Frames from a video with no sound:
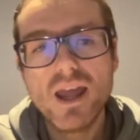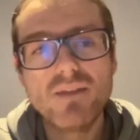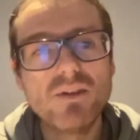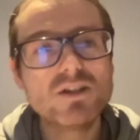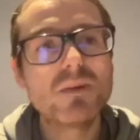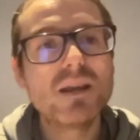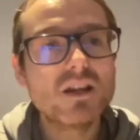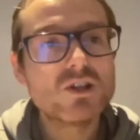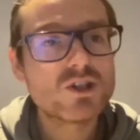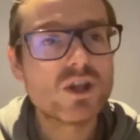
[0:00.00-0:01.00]
If you're
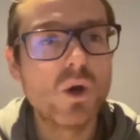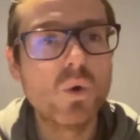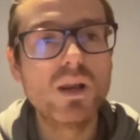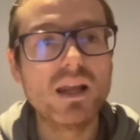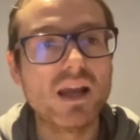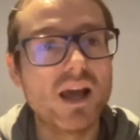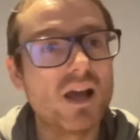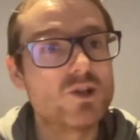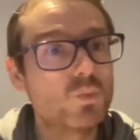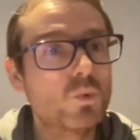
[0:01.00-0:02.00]
speaking slowly,
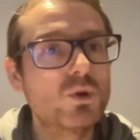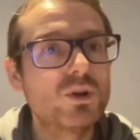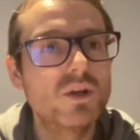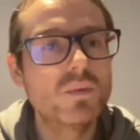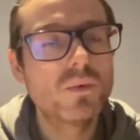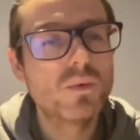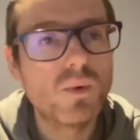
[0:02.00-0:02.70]
as you would do